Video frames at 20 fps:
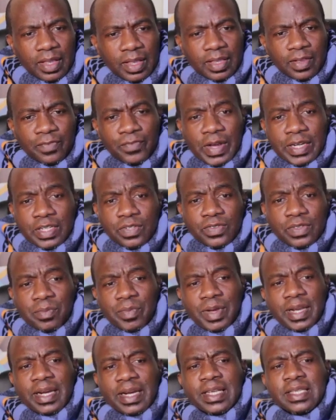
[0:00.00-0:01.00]
The fact of the
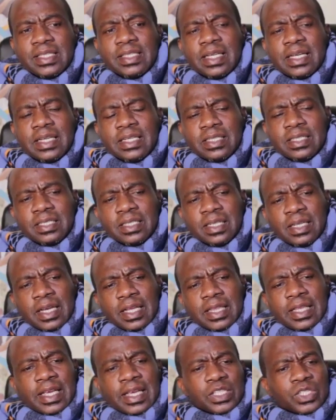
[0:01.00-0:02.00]
matter is that
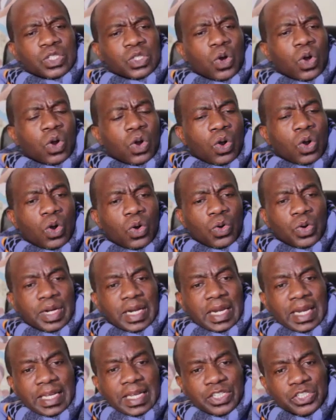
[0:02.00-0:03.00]
there is no
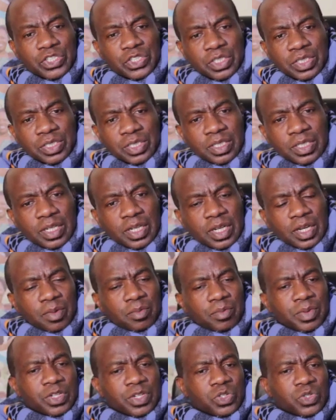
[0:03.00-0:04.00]
correlation
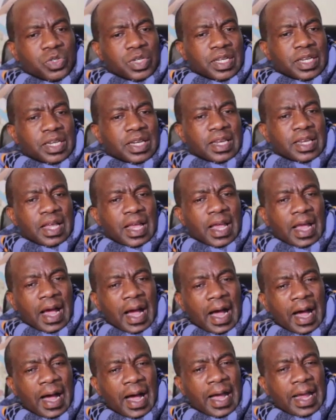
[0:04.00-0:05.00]
between a
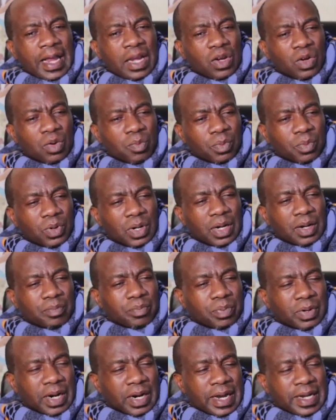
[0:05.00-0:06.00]
high
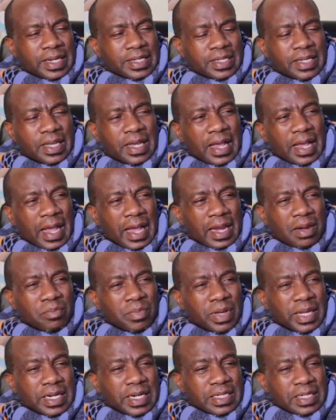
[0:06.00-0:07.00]
lobola price
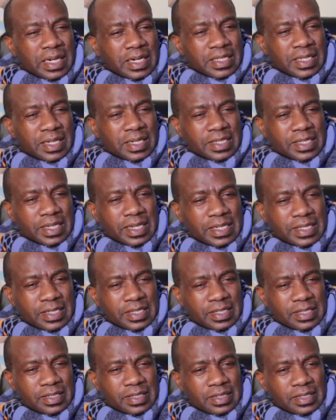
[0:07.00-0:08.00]
and marital
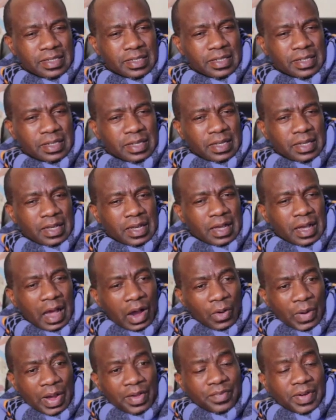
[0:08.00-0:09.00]
success.
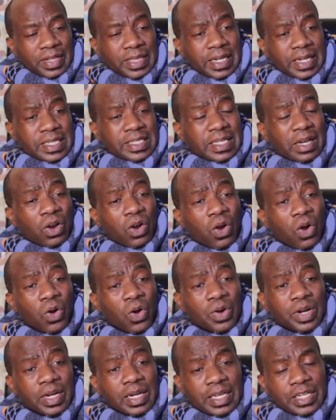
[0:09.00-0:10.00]
However, there is a
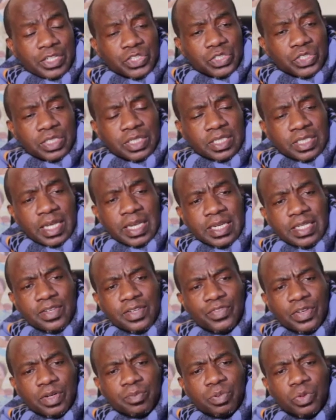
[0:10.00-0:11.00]
correlation,
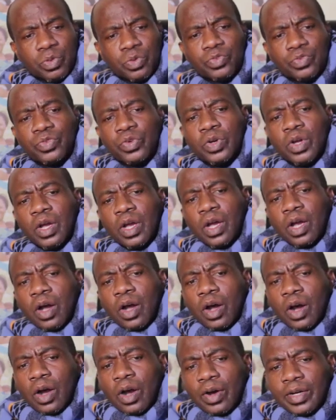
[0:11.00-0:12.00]
scientific proof,
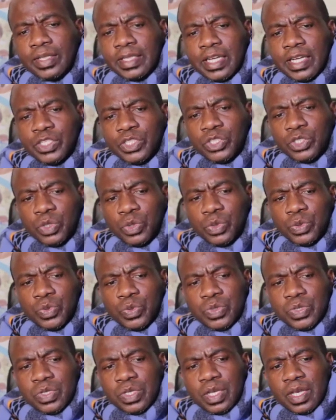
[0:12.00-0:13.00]
that
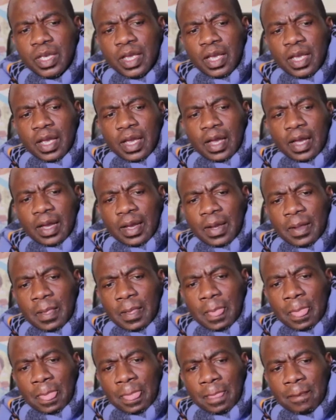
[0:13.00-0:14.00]
shows
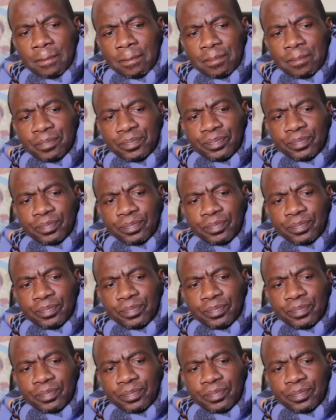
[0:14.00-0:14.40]
a